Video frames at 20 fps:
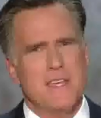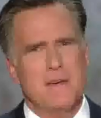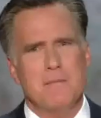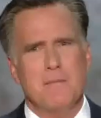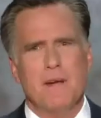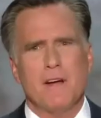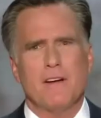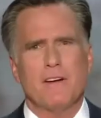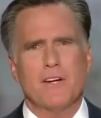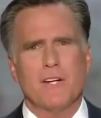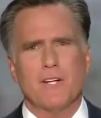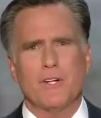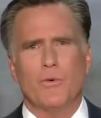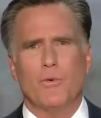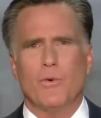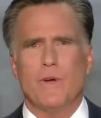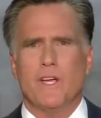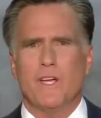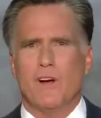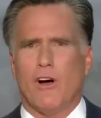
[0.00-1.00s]
The
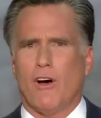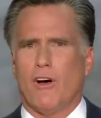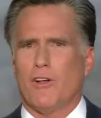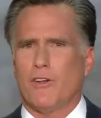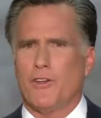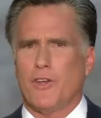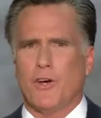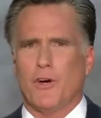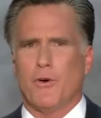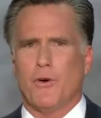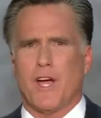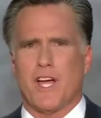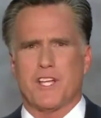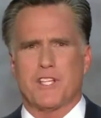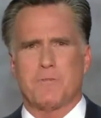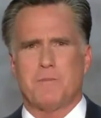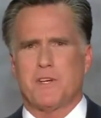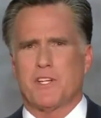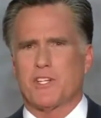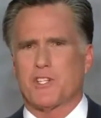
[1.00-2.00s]
America we all know
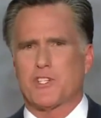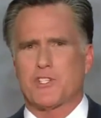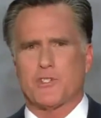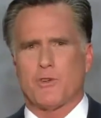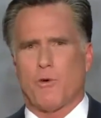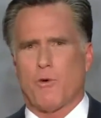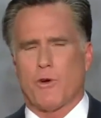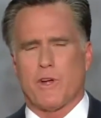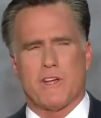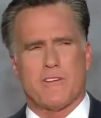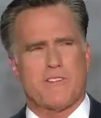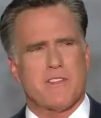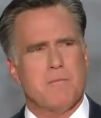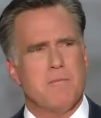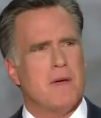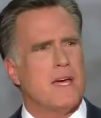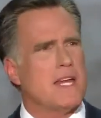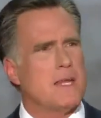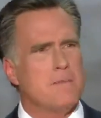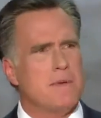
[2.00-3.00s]
has been a story of
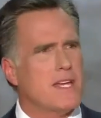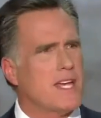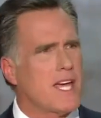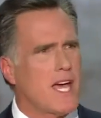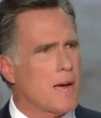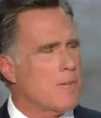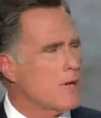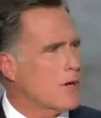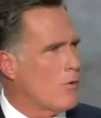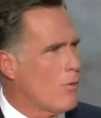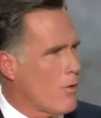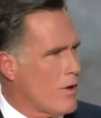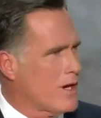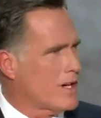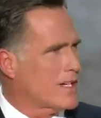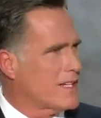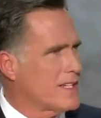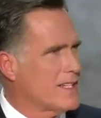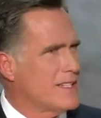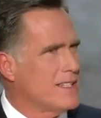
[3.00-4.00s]
the many becoming
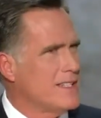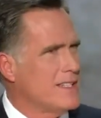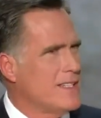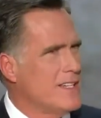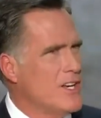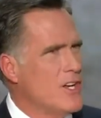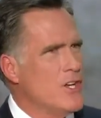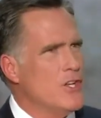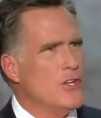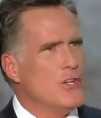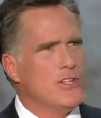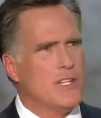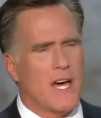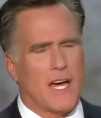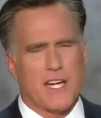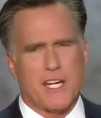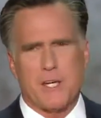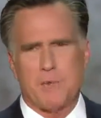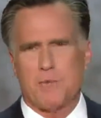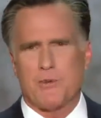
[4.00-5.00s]
one,
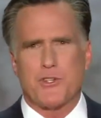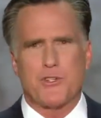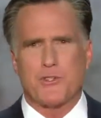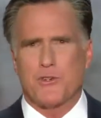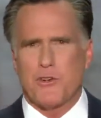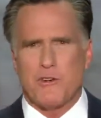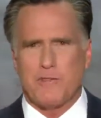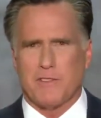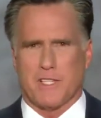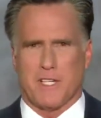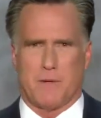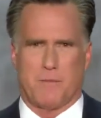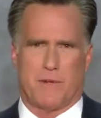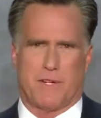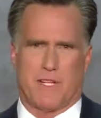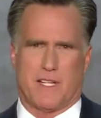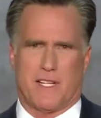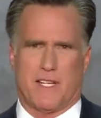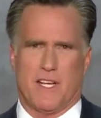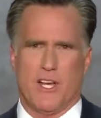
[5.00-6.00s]
uniting to preserve
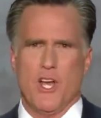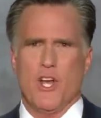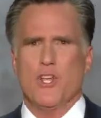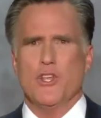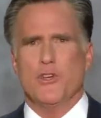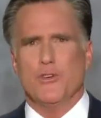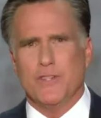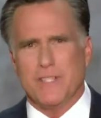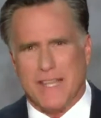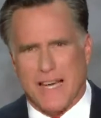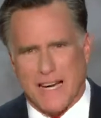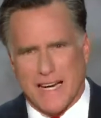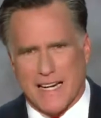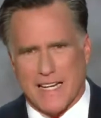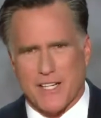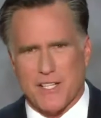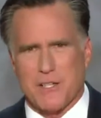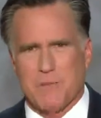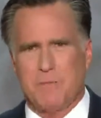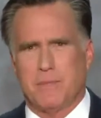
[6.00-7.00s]
liberty,
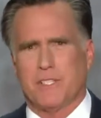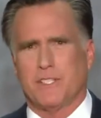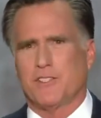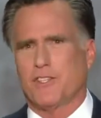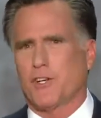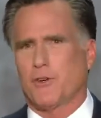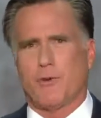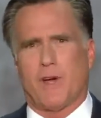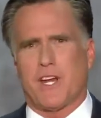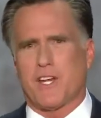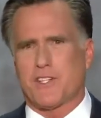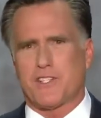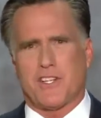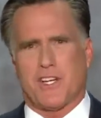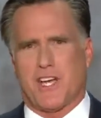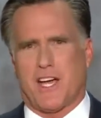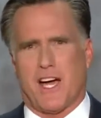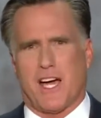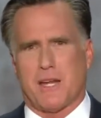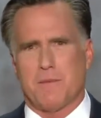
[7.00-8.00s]
uniting to build the
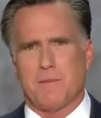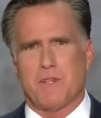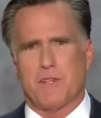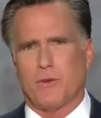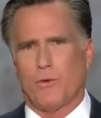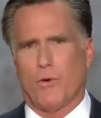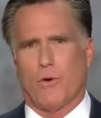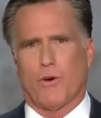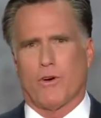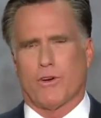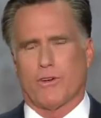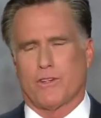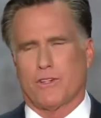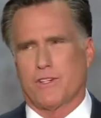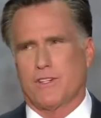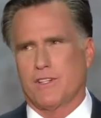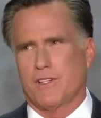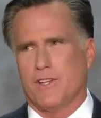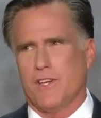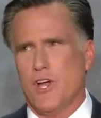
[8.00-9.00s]
greatest economy in the
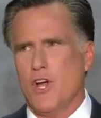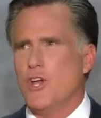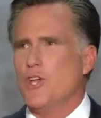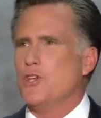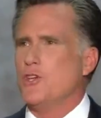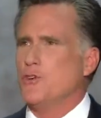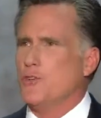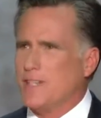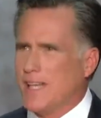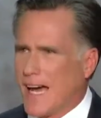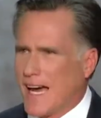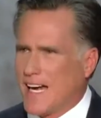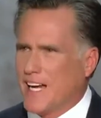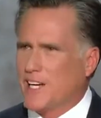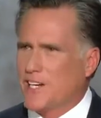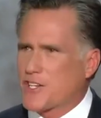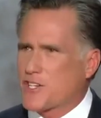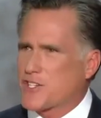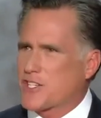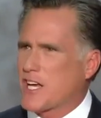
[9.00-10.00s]
world,
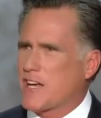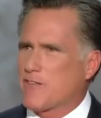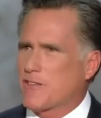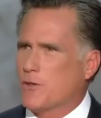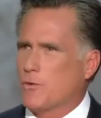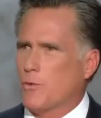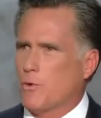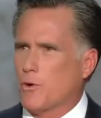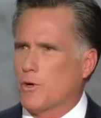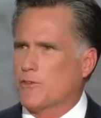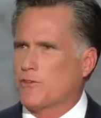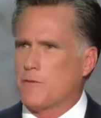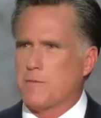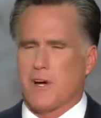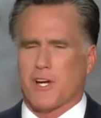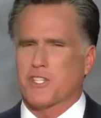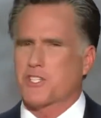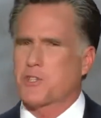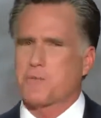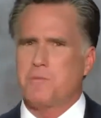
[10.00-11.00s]
uniting to save the world
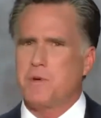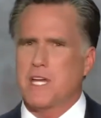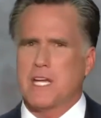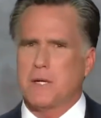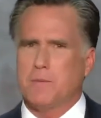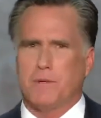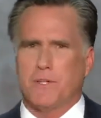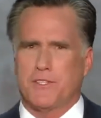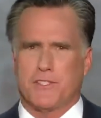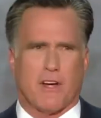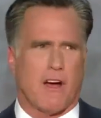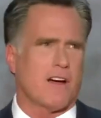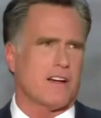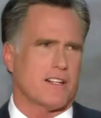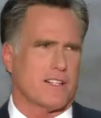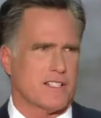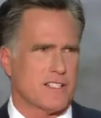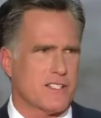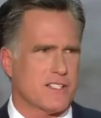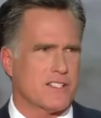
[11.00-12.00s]
from unspeakable
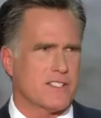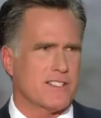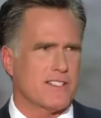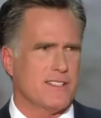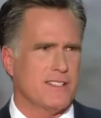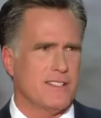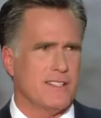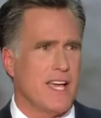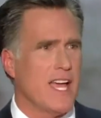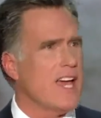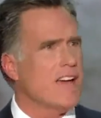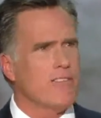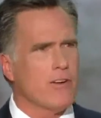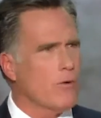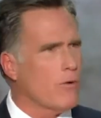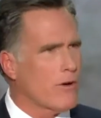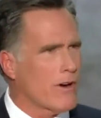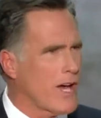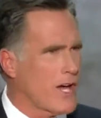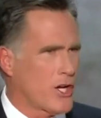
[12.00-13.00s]
darkness.
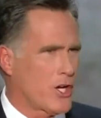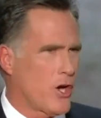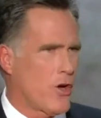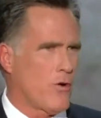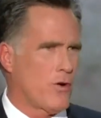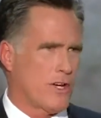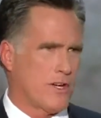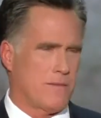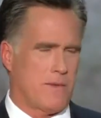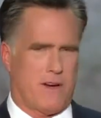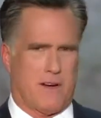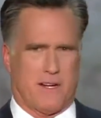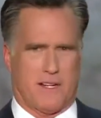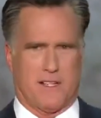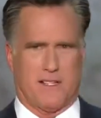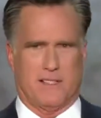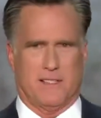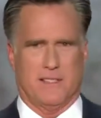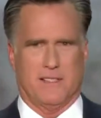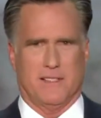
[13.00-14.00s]
Everywhere I go in
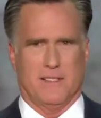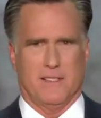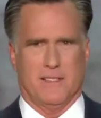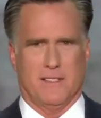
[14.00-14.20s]
America,